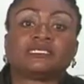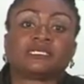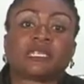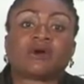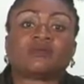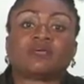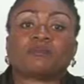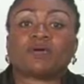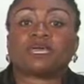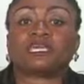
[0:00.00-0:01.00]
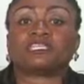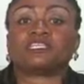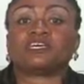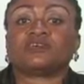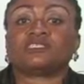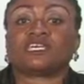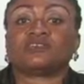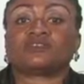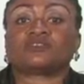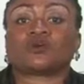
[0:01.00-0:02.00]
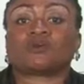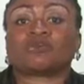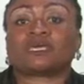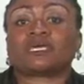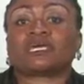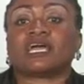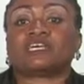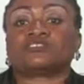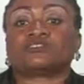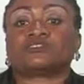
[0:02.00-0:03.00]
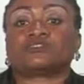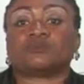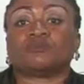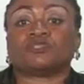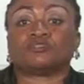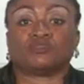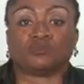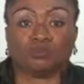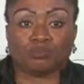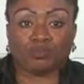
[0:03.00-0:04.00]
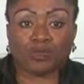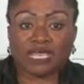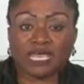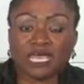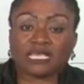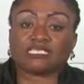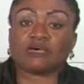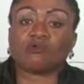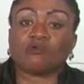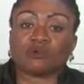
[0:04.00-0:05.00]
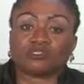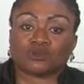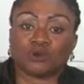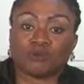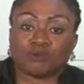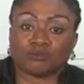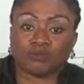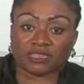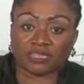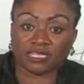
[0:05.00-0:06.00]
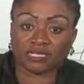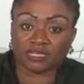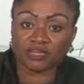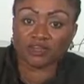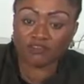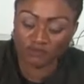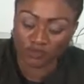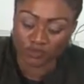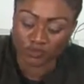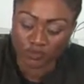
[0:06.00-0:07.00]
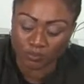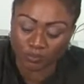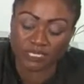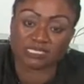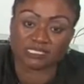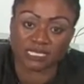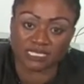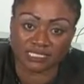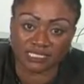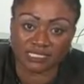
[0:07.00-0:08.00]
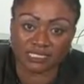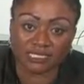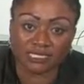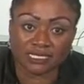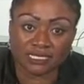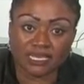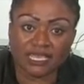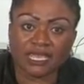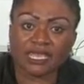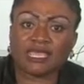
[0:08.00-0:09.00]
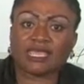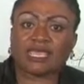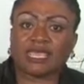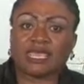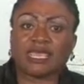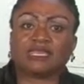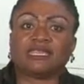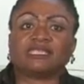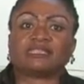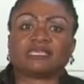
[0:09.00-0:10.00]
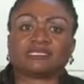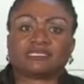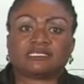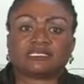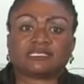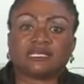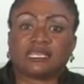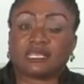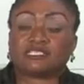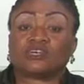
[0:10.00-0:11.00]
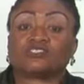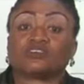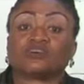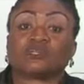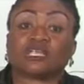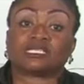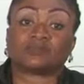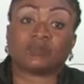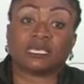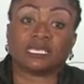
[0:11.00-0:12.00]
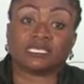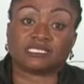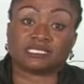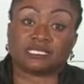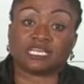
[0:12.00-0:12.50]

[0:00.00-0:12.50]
Now, the percutaneous endoscopic gastrostomy tube is the most common method for tube insertion. And in this, it's also known as PEG.